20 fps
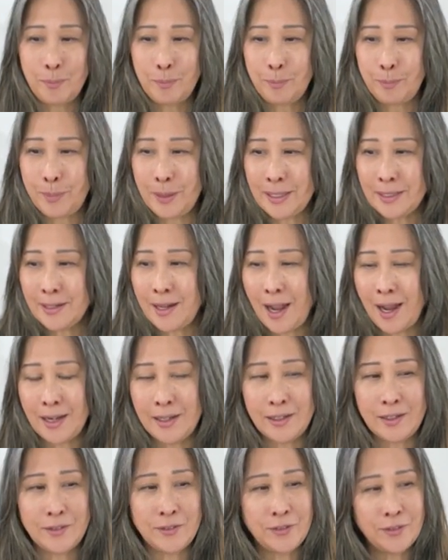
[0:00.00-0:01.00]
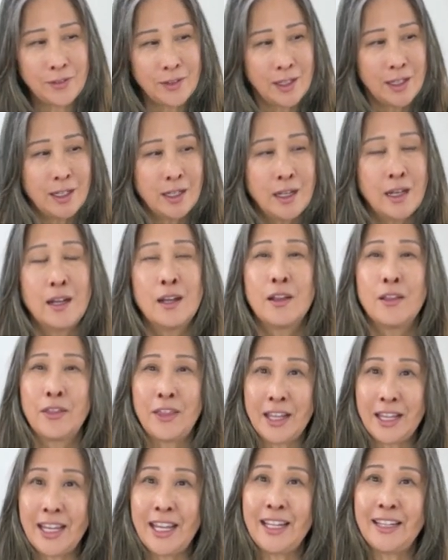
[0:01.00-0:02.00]
been kind of
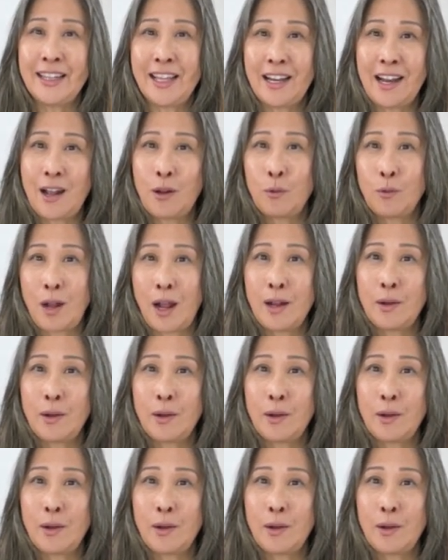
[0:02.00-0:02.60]
thinking that I